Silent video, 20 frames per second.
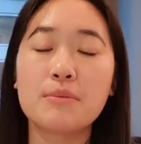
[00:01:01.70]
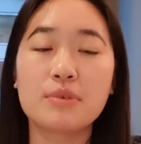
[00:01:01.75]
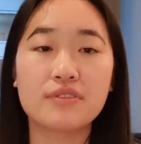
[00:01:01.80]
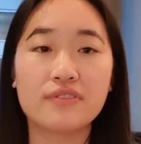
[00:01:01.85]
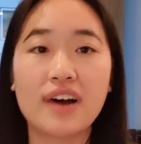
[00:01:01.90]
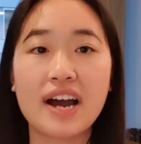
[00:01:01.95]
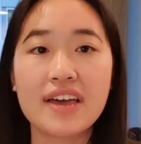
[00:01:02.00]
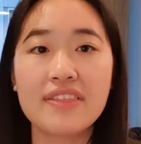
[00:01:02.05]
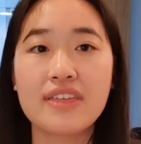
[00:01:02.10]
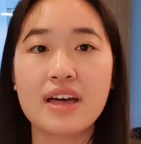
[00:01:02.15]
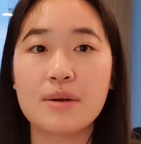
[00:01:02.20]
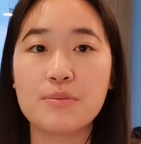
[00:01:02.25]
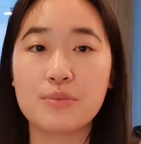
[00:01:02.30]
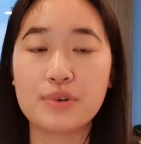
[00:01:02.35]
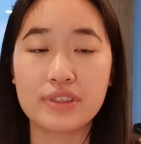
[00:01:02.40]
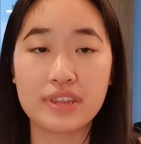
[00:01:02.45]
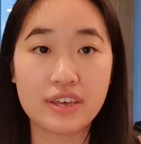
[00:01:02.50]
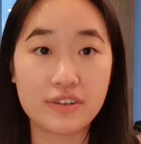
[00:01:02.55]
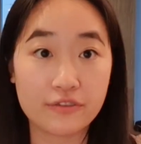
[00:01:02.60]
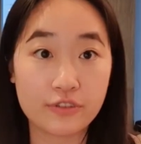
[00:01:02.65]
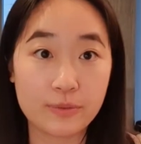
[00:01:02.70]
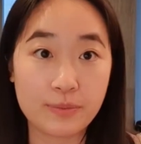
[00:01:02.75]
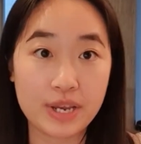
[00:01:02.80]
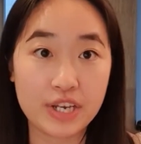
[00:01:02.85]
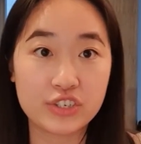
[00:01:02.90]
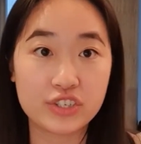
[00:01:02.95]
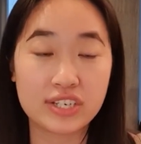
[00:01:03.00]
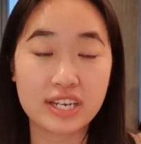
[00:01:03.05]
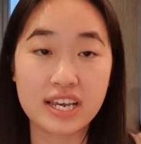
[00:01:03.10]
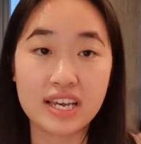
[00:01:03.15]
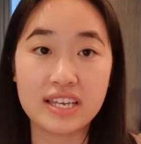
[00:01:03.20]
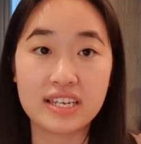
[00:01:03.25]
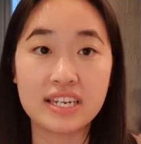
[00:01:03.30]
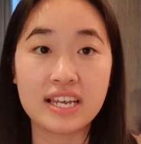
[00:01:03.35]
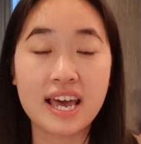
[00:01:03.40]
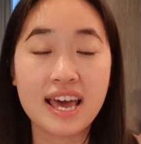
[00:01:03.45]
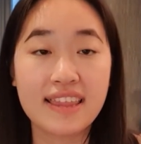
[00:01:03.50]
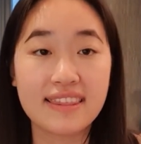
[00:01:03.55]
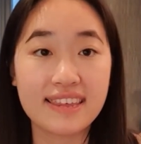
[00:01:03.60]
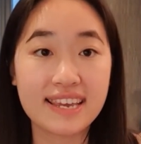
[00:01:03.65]
provide them with information
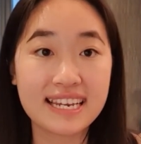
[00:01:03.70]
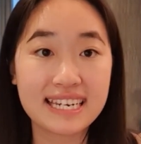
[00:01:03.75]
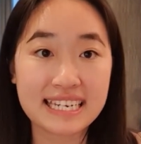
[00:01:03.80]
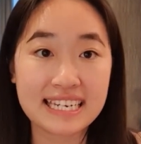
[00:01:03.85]
they